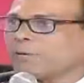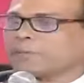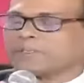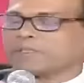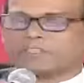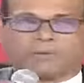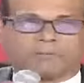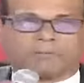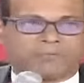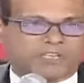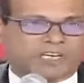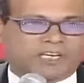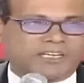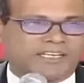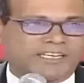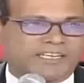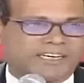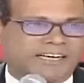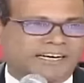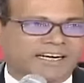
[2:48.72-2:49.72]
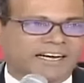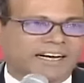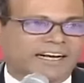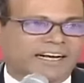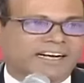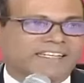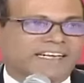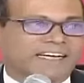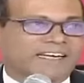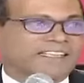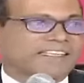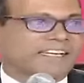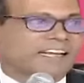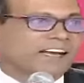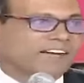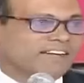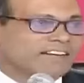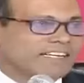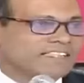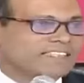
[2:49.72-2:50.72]
perception that
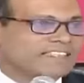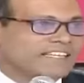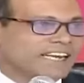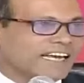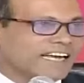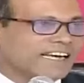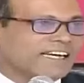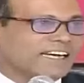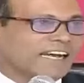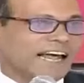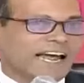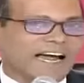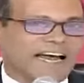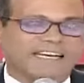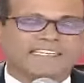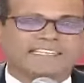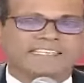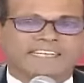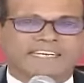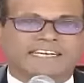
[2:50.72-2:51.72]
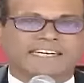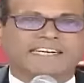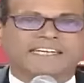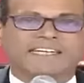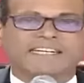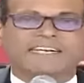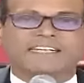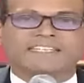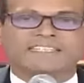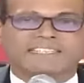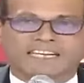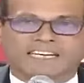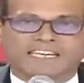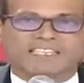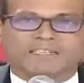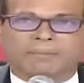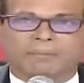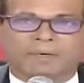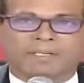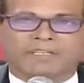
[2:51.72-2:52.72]
there is an anti-Indian
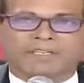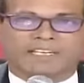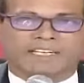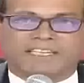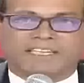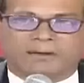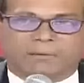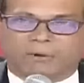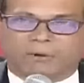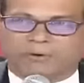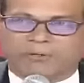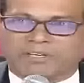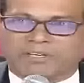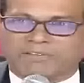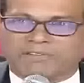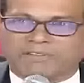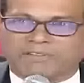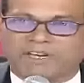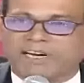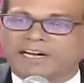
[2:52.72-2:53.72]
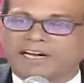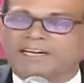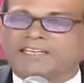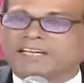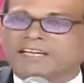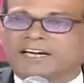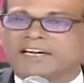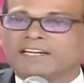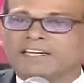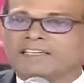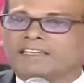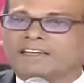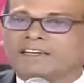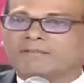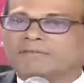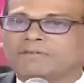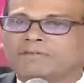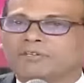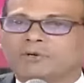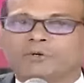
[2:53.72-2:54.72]
sentiment in the Maldives.
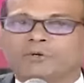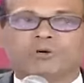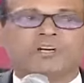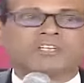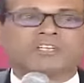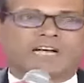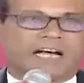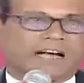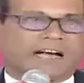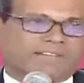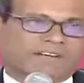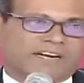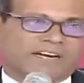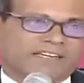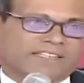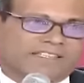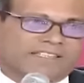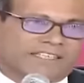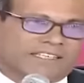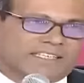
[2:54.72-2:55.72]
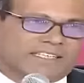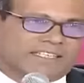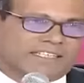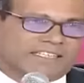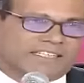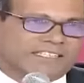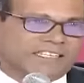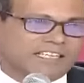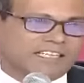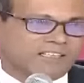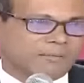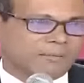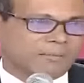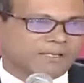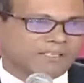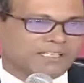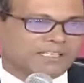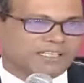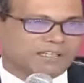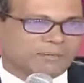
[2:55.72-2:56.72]
We do not have an anti-Indian
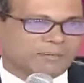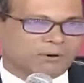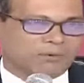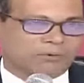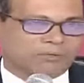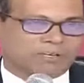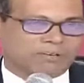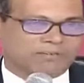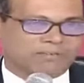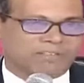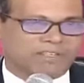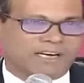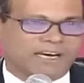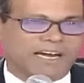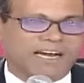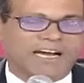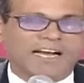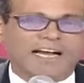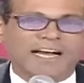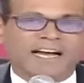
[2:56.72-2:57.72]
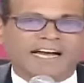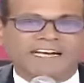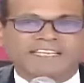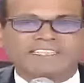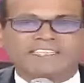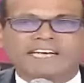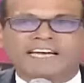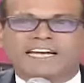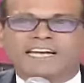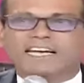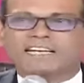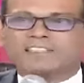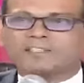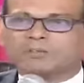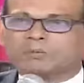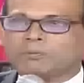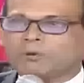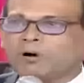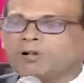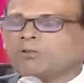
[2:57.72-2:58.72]
sentiment in the Maldives. It's a
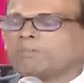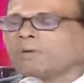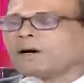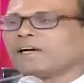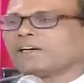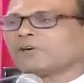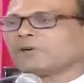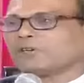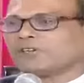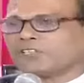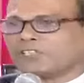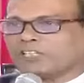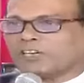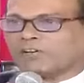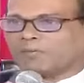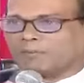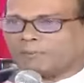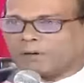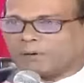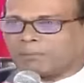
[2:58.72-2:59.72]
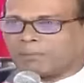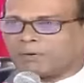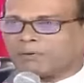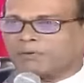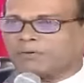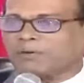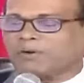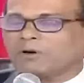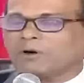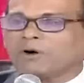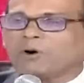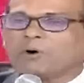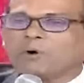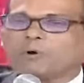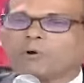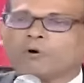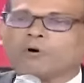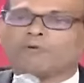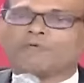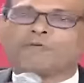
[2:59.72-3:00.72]
small minority of people
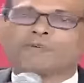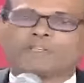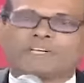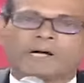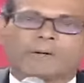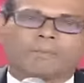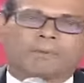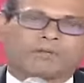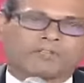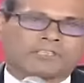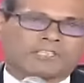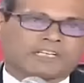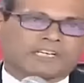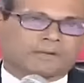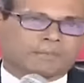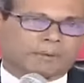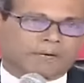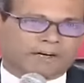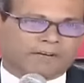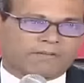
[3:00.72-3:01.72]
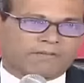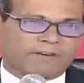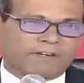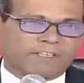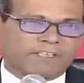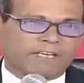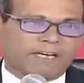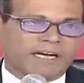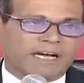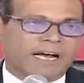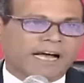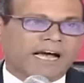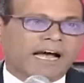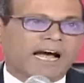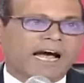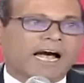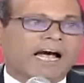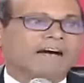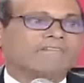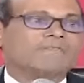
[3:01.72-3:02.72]
who, for their political benefit,
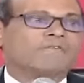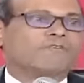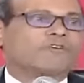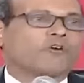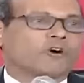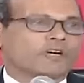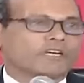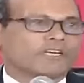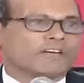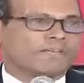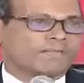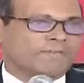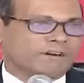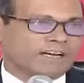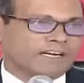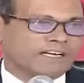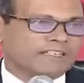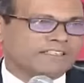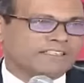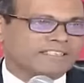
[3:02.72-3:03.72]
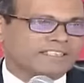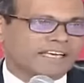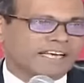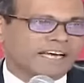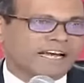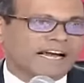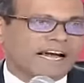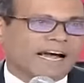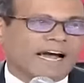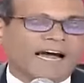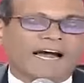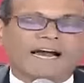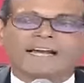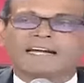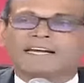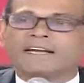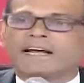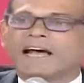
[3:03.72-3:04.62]
have coined the phrase and